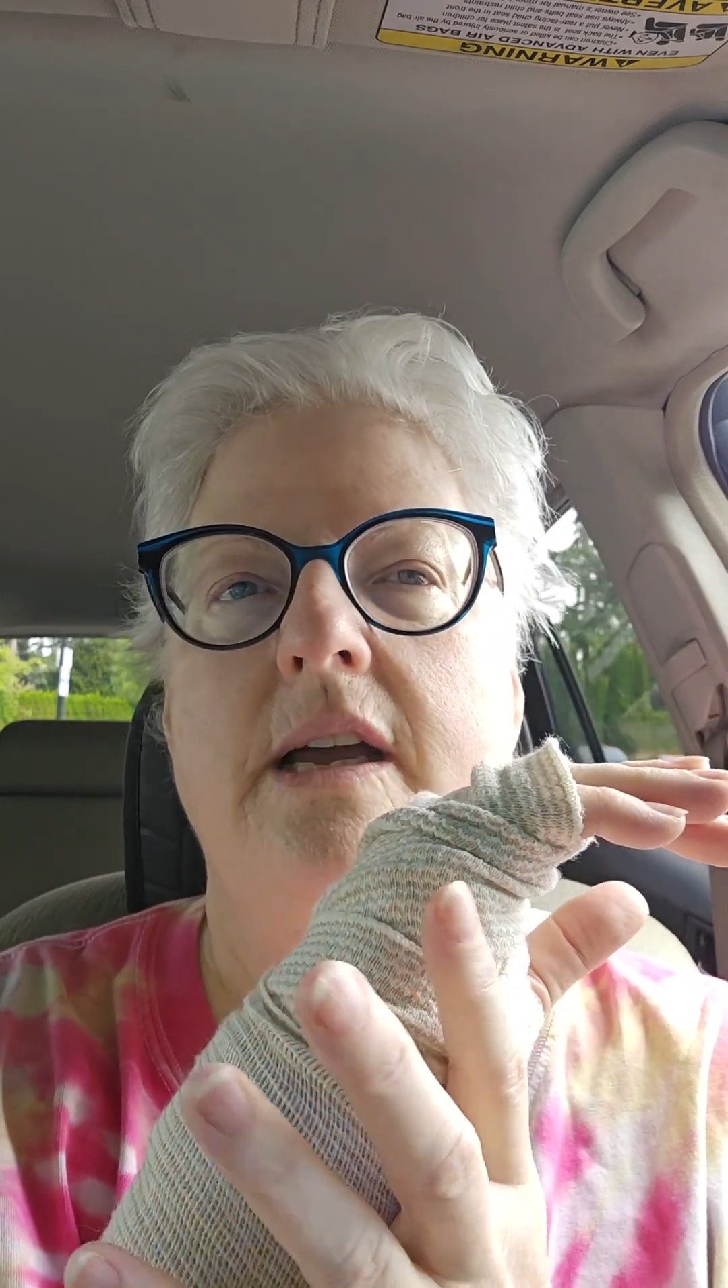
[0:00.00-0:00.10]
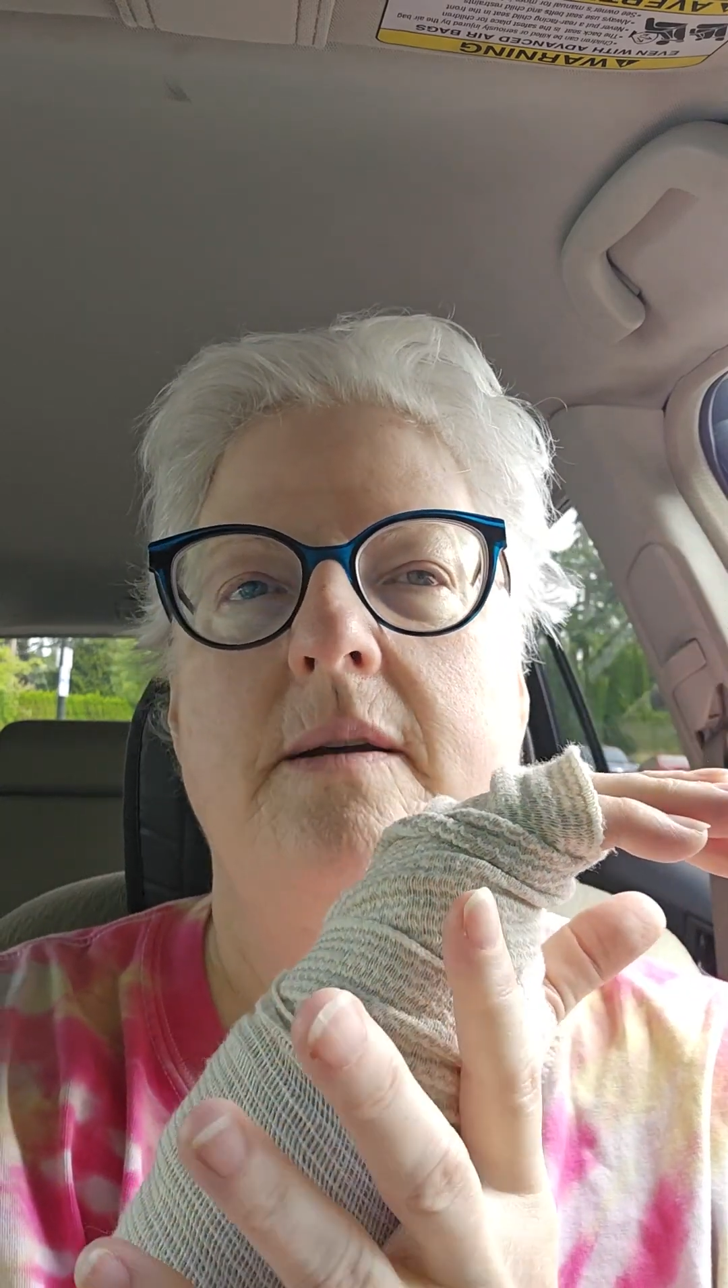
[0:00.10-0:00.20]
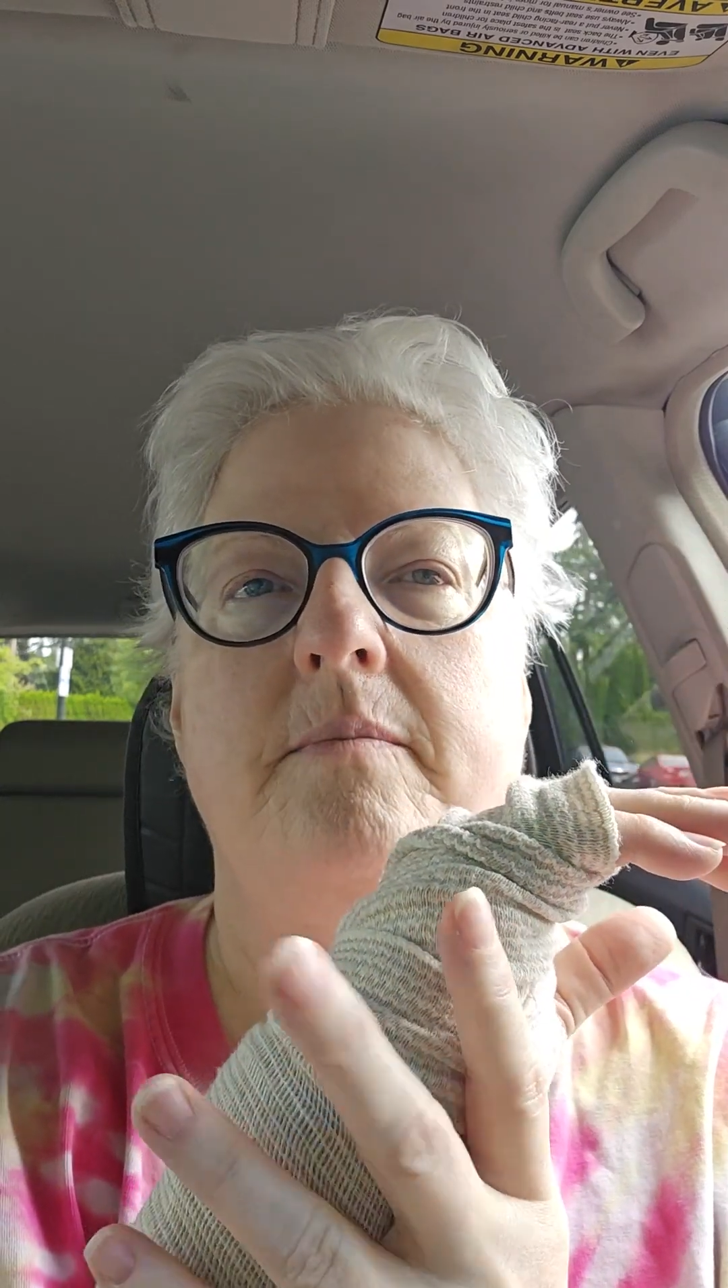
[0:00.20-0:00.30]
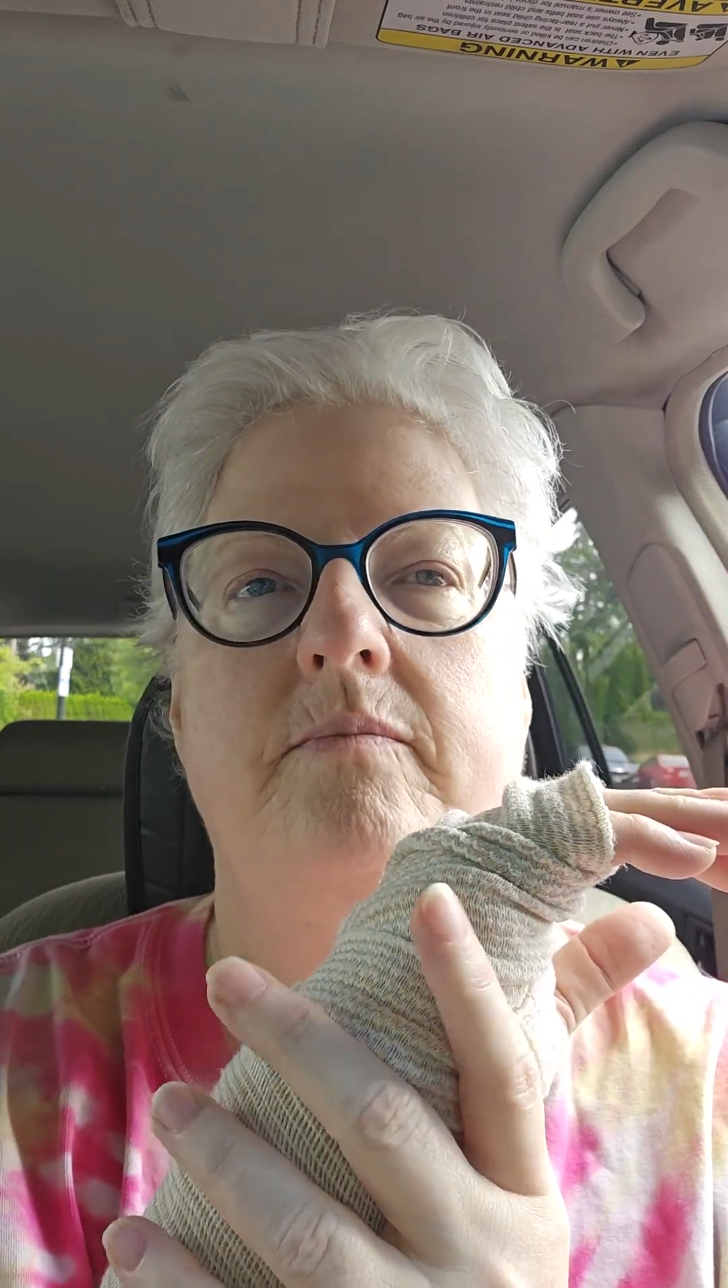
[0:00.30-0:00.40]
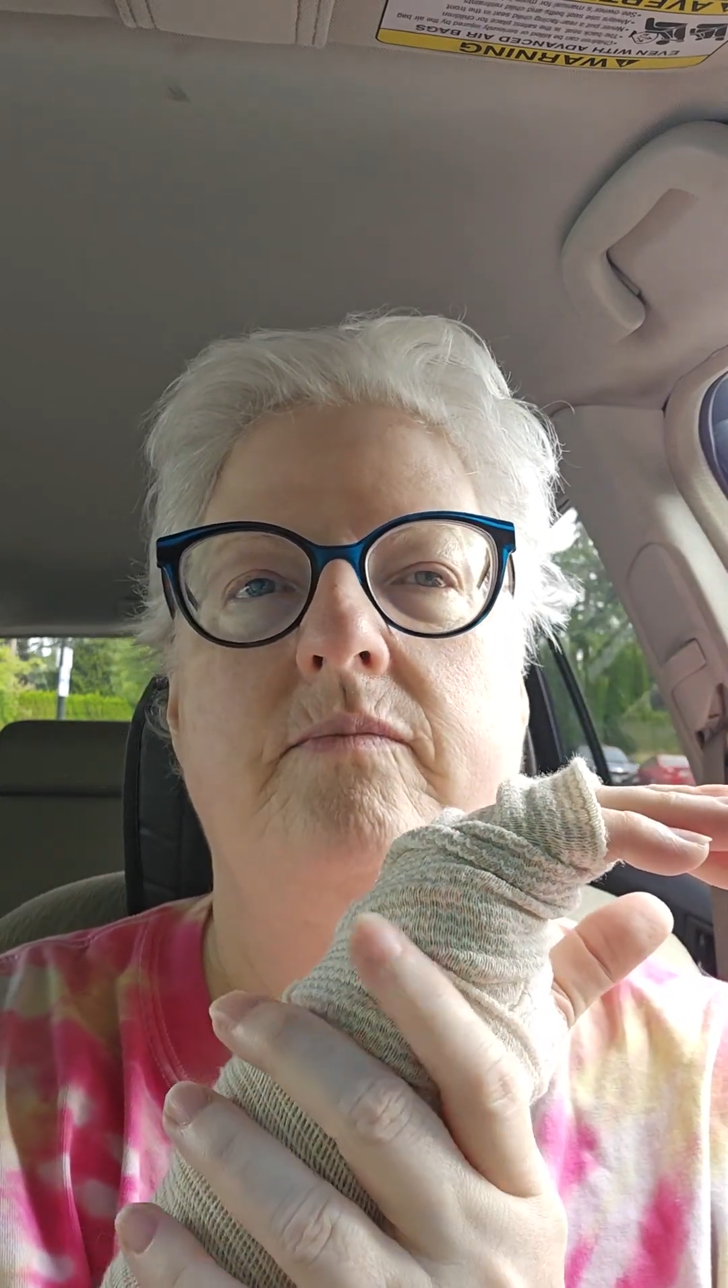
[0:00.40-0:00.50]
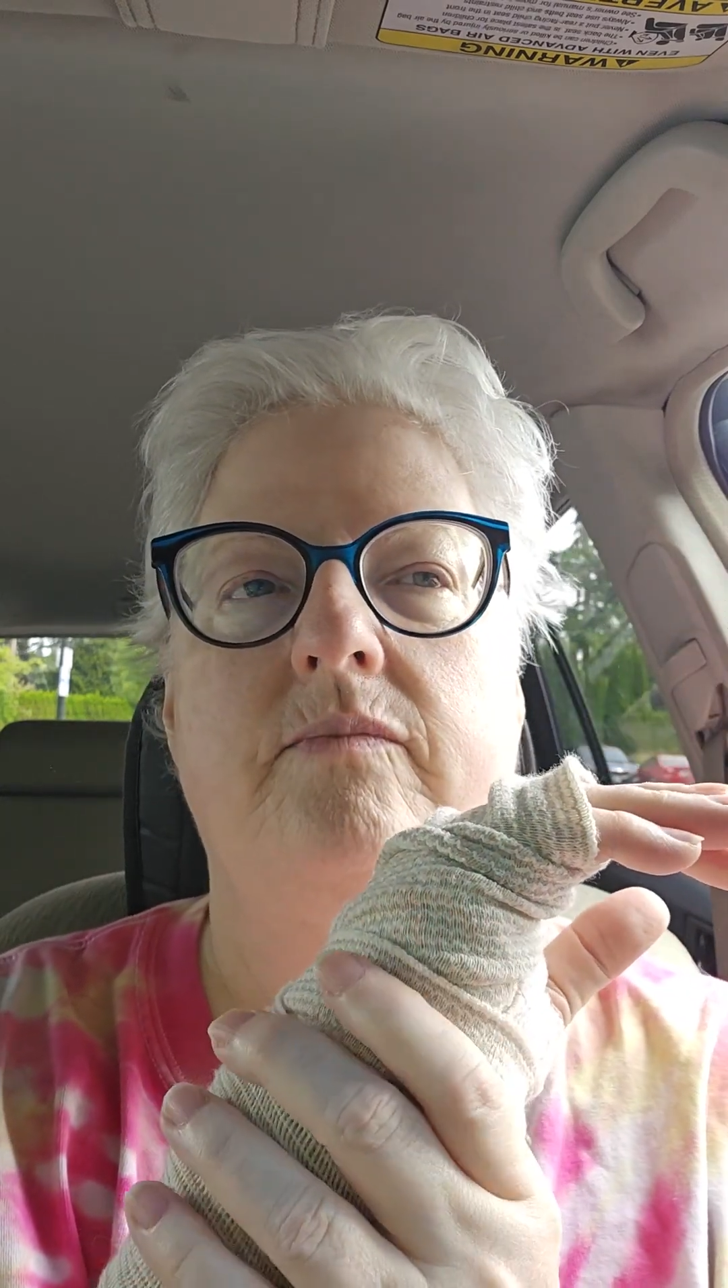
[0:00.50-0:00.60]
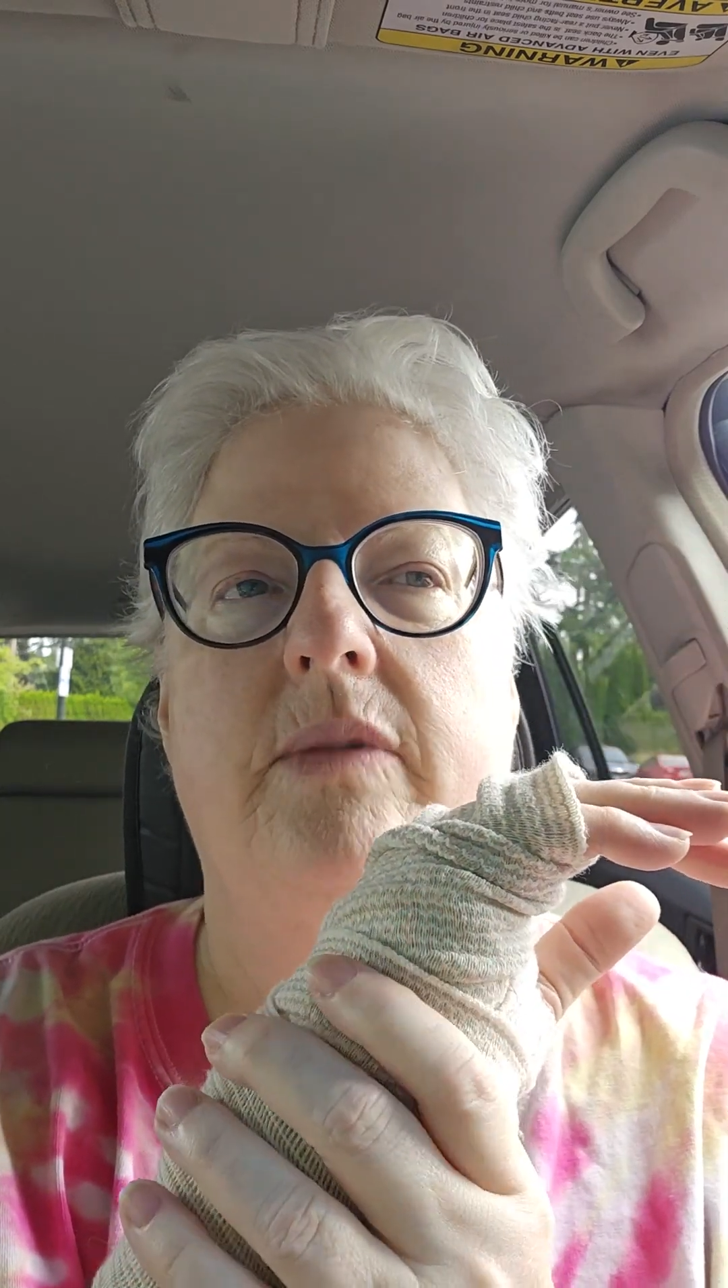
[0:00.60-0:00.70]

um,